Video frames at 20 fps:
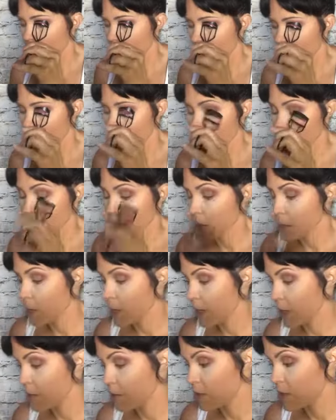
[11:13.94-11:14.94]
I don't know
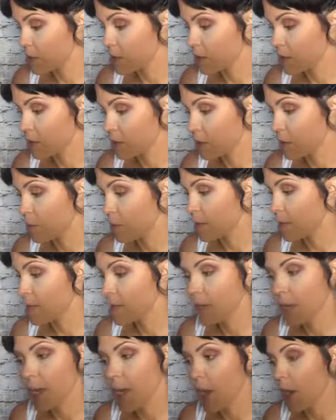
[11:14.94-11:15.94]
what you just threw, but
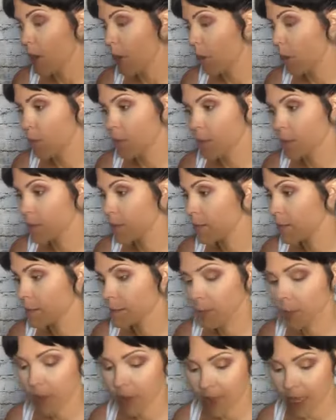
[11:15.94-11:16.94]
no.
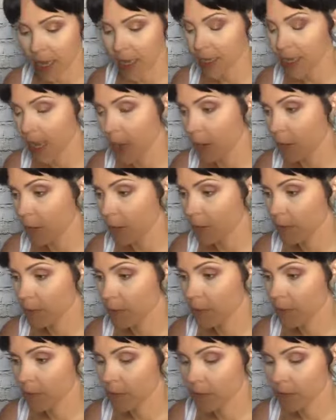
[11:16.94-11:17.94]
Put that down.
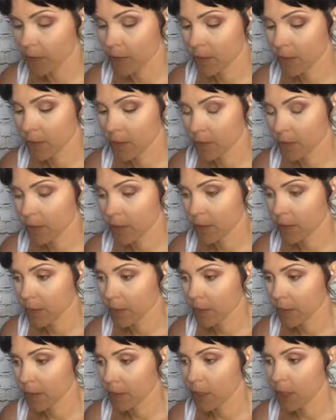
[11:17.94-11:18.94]

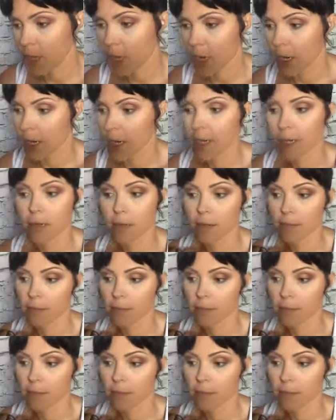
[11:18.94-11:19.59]
Naughty.